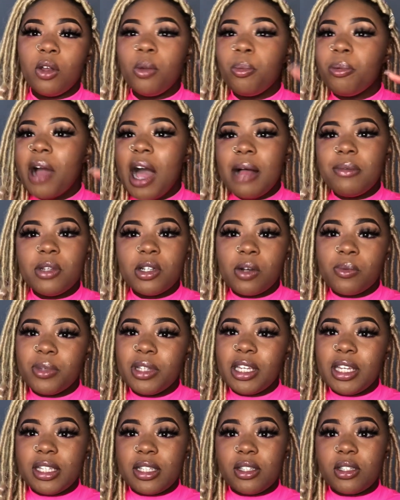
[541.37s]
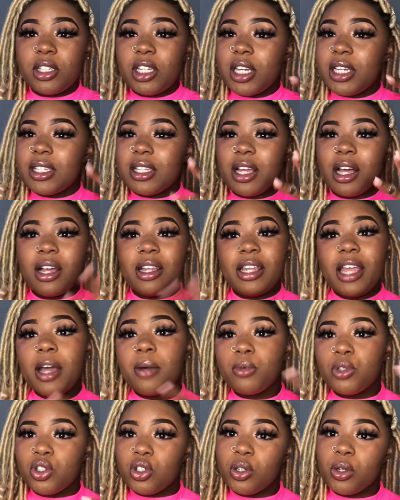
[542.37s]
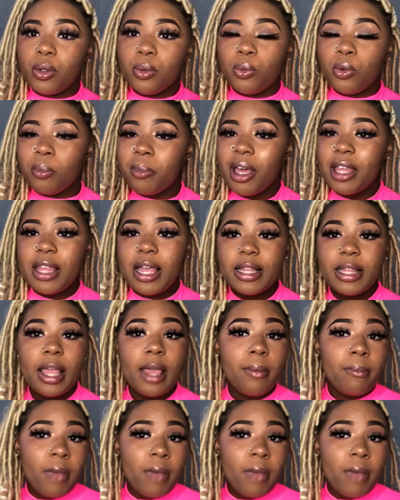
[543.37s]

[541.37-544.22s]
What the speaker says: probably don't really get the chance to connect with your roommate like that.